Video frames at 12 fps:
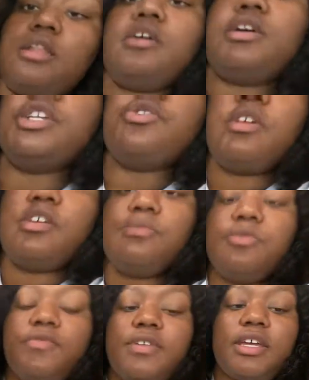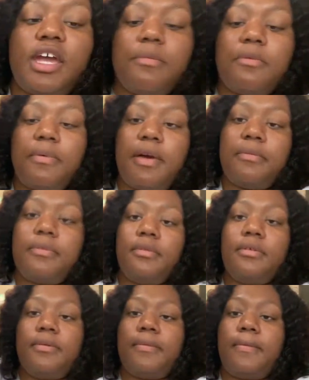on, Kendra, you moving the camera, baby.
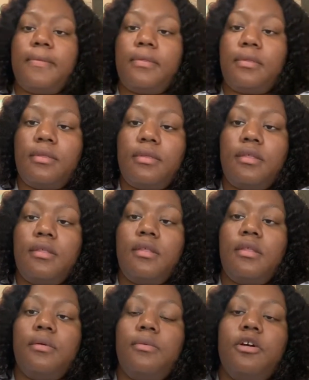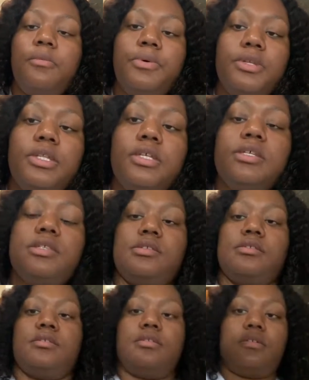You gonna put this
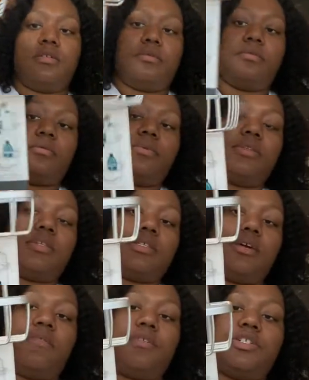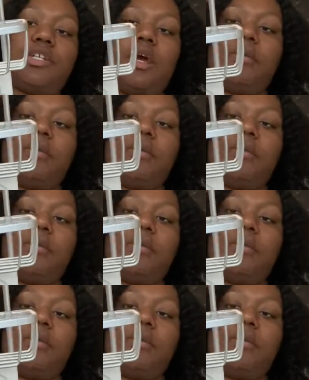over the shower.